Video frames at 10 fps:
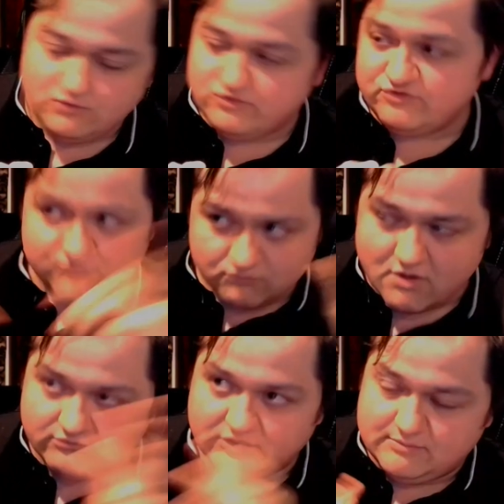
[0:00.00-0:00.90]
who is
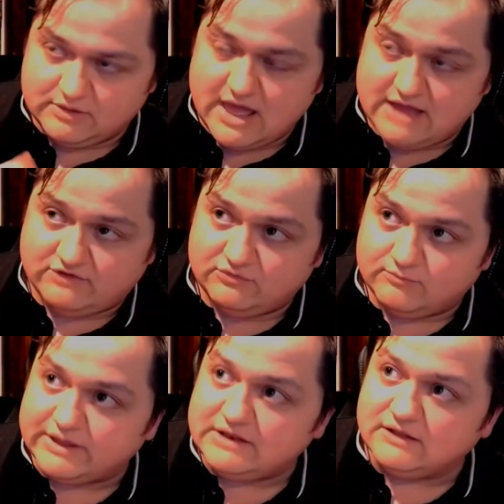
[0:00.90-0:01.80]
wrongly maligned,
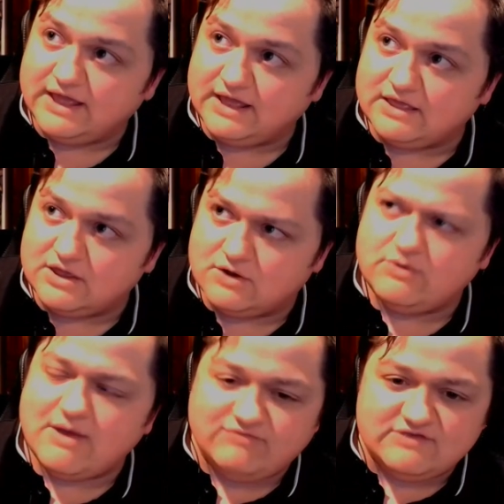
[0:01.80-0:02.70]
but like
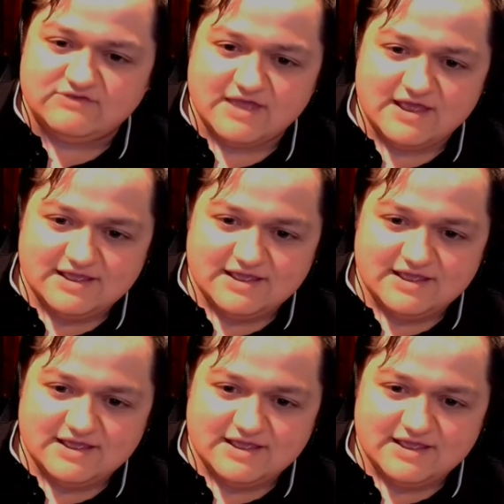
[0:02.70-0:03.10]
you have these,